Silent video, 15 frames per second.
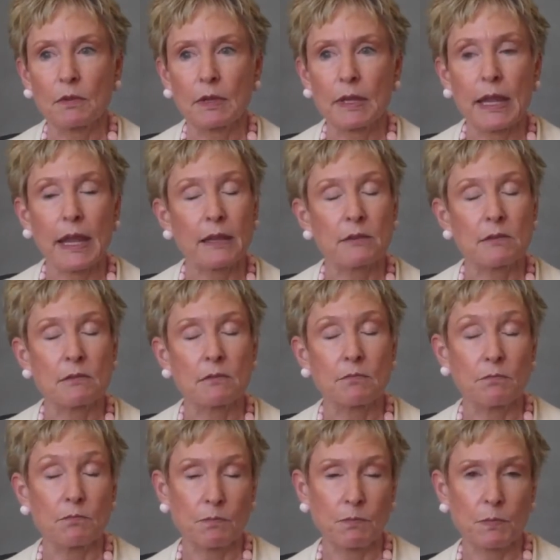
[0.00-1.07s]
had
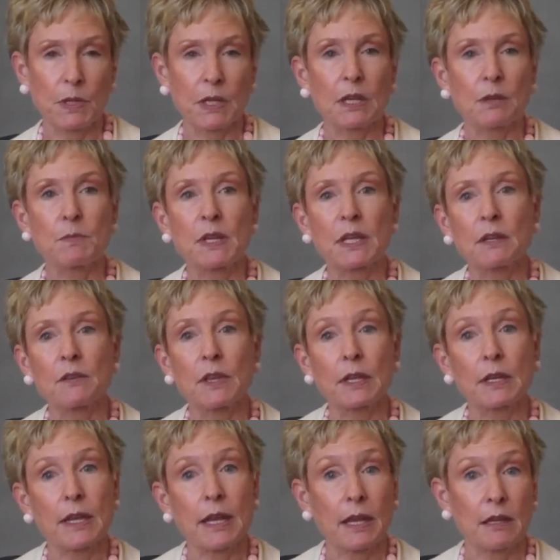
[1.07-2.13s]
been admitted that
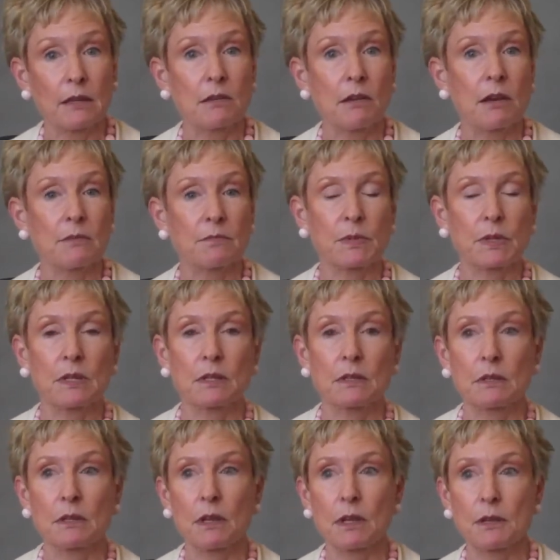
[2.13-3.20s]
had not been
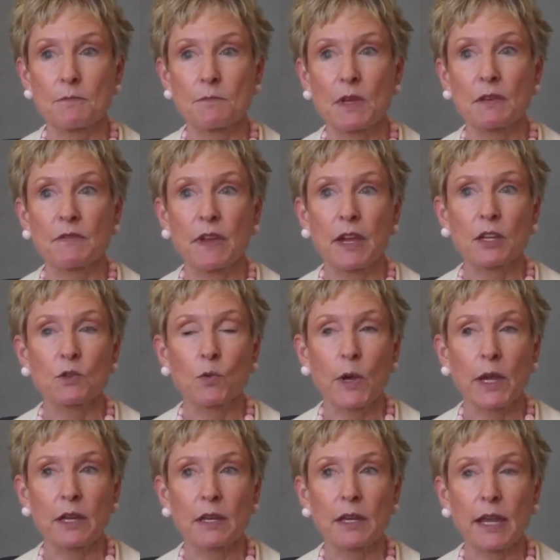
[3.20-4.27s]

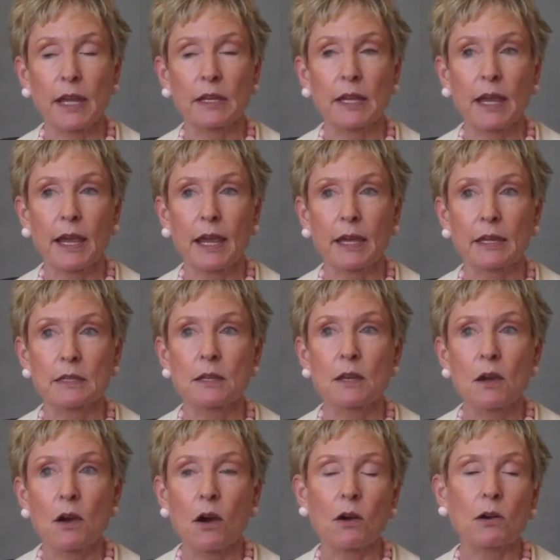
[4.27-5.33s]
evaluated and had
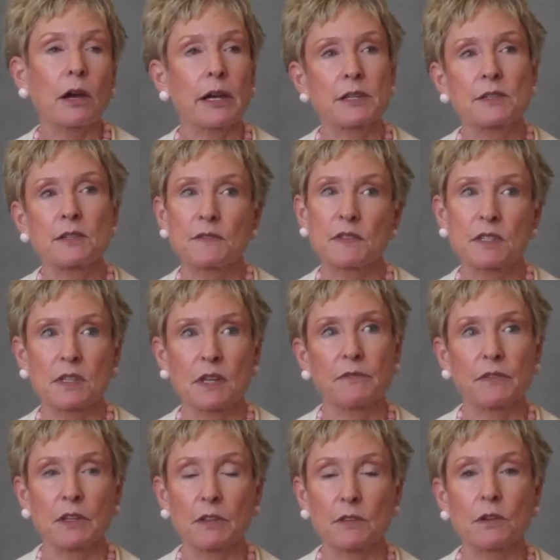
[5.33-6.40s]
all kinds of
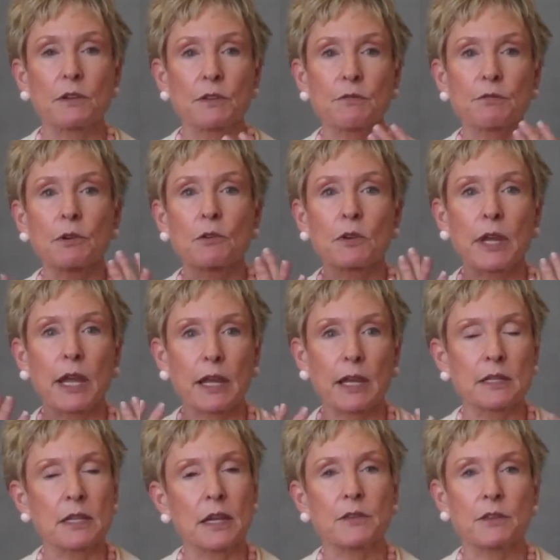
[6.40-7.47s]
stuff in their throat,
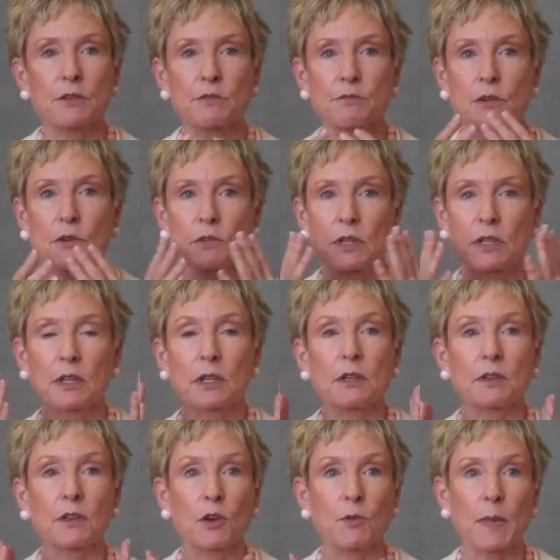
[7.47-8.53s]
hanging down their throat
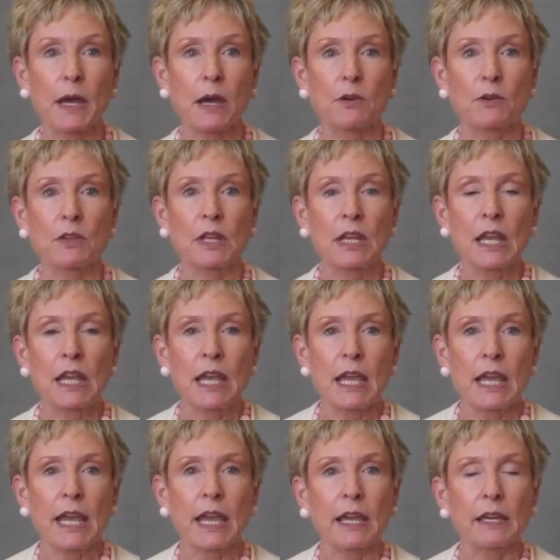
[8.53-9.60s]
and in their mouth.
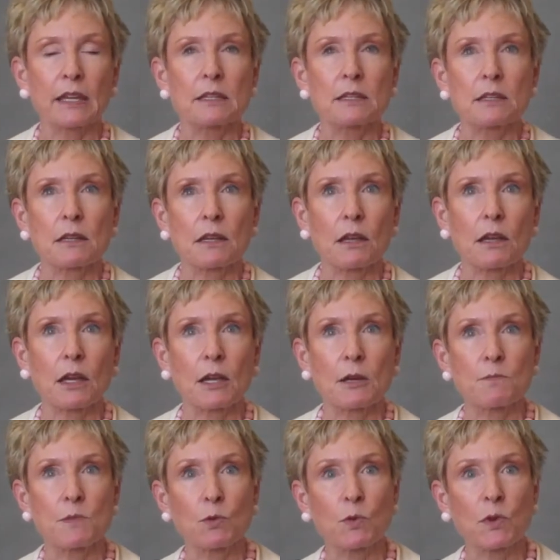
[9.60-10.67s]
And
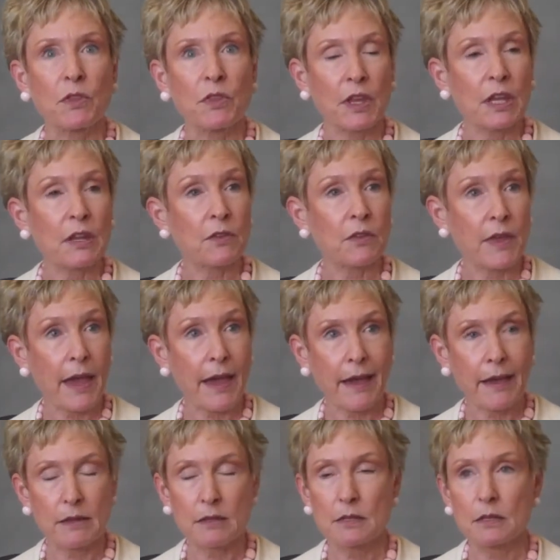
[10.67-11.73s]
you would think
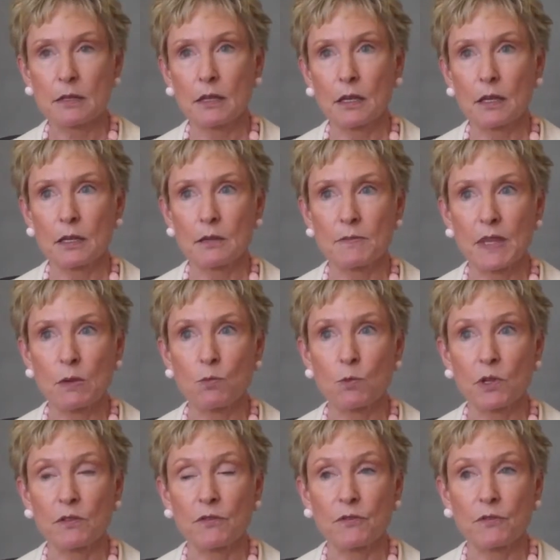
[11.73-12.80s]
that they
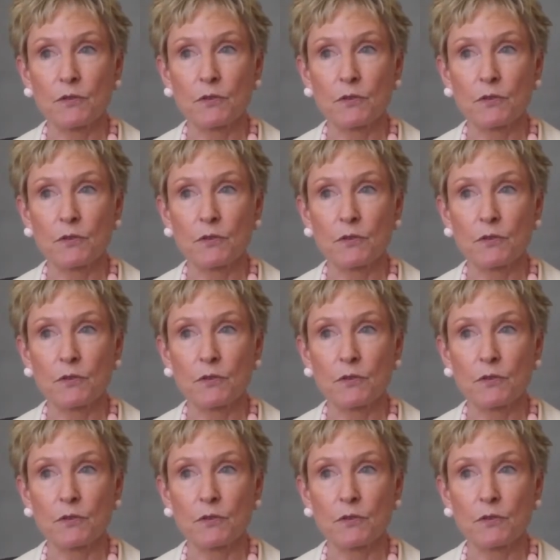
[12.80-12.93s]
would have